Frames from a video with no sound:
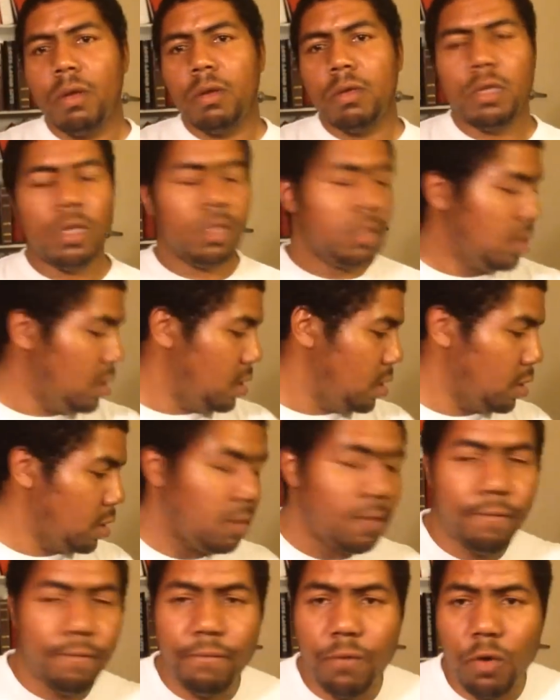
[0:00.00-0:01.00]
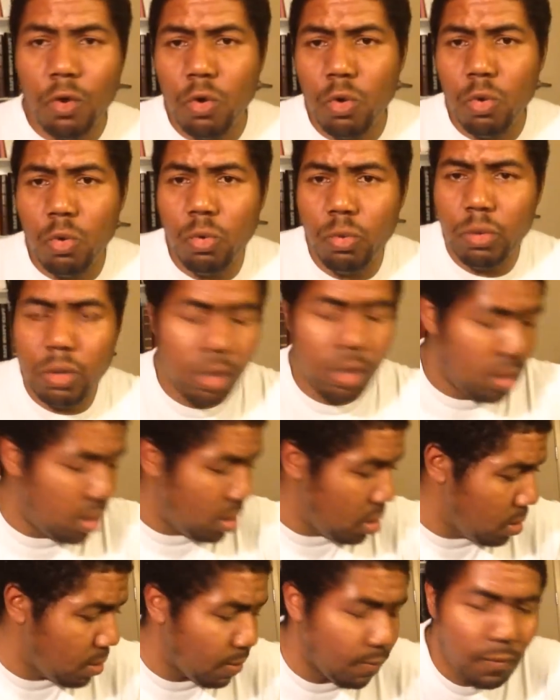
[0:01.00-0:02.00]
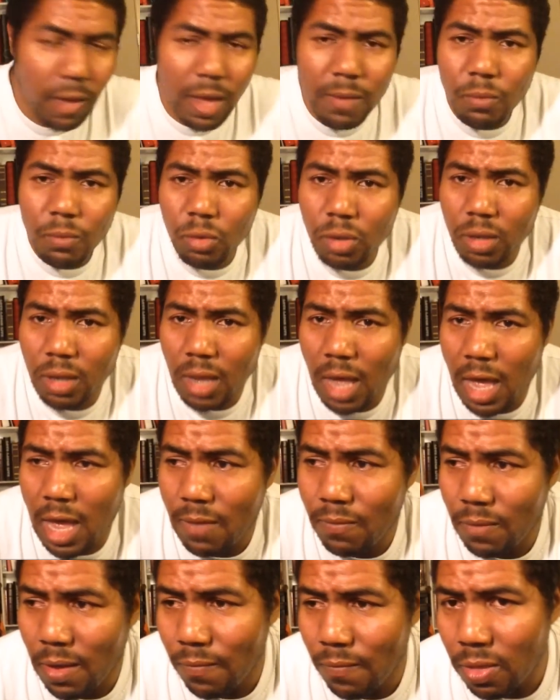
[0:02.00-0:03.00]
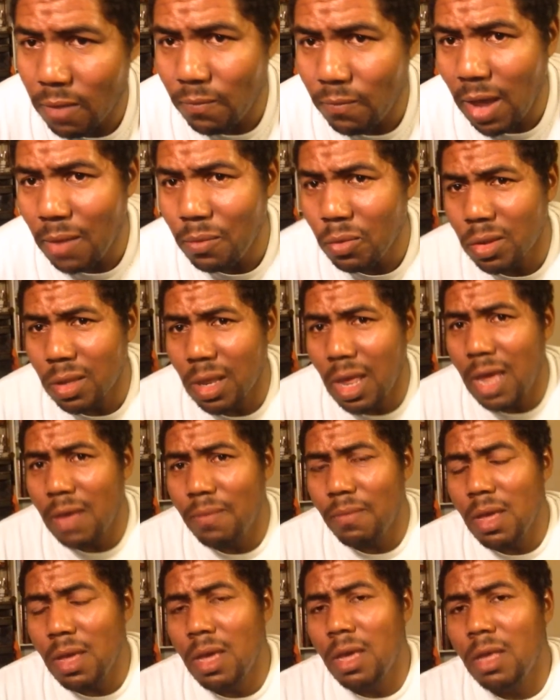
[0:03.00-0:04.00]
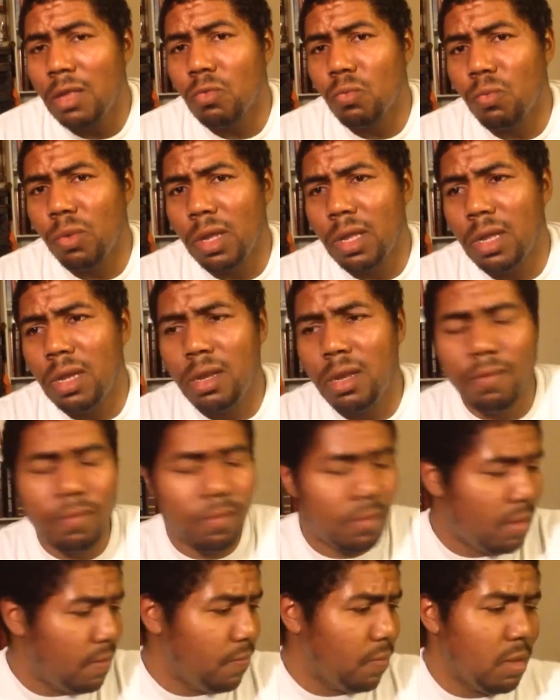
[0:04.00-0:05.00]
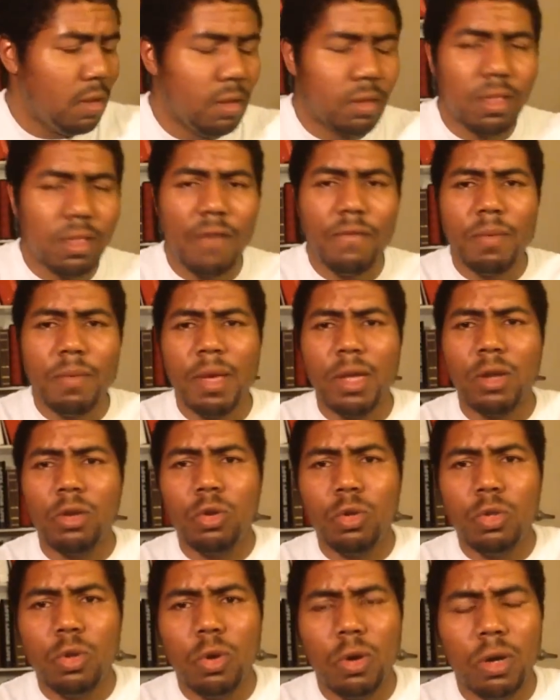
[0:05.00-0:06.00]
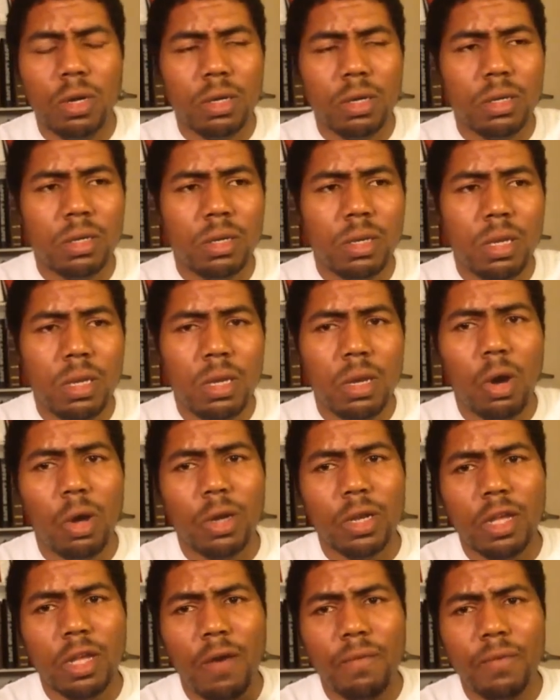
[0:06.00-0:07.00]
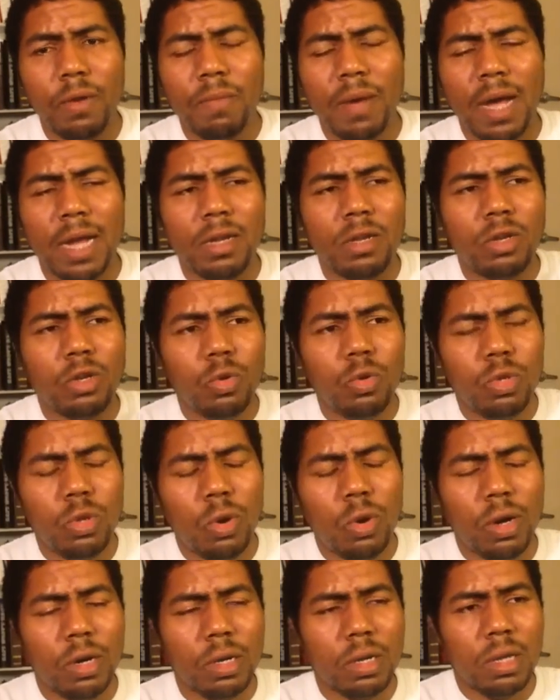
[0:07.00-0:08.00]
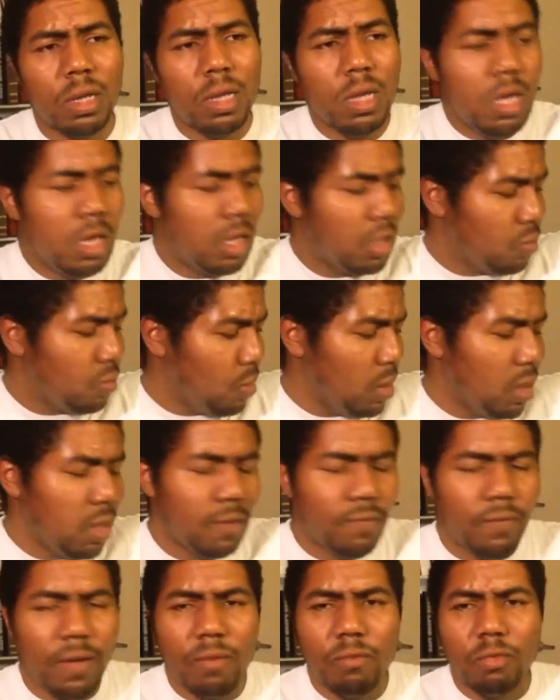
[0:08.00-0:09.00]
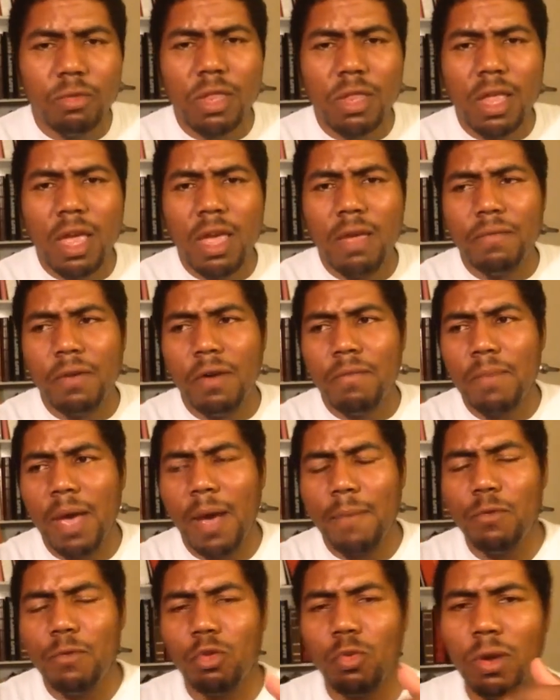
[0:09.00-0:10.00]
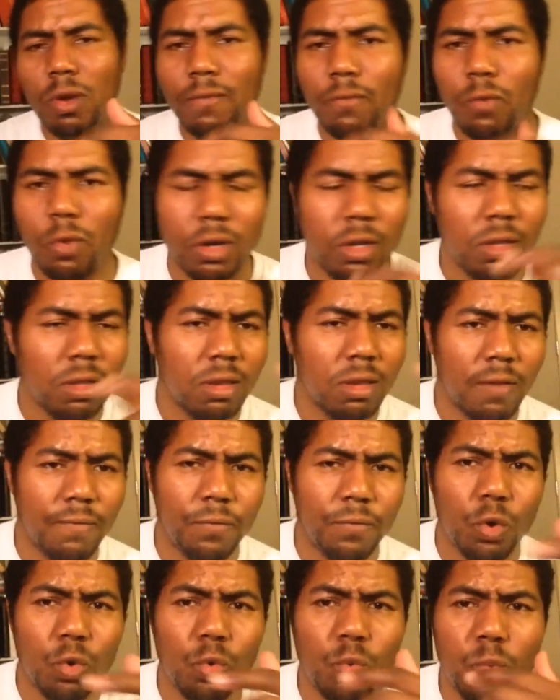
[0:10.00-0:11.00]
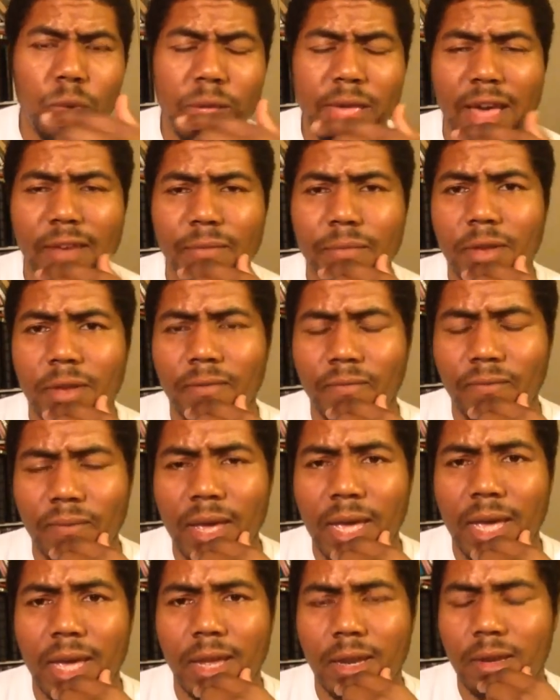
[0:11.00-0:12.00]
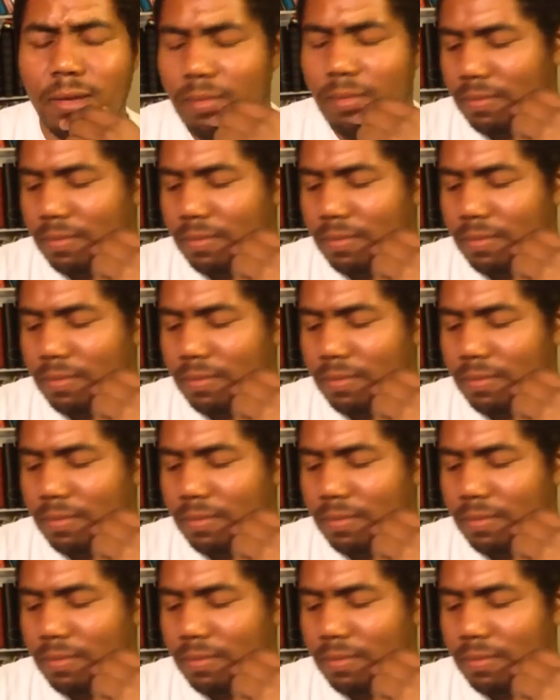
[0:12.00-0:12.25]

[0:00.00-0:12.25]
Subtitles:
This is the food. The faithful slave, if the faithful slave is really if the 7 men in New York, or the governing body in New York, is really the faithful slave of Matthew 24, this is the food we have been fed.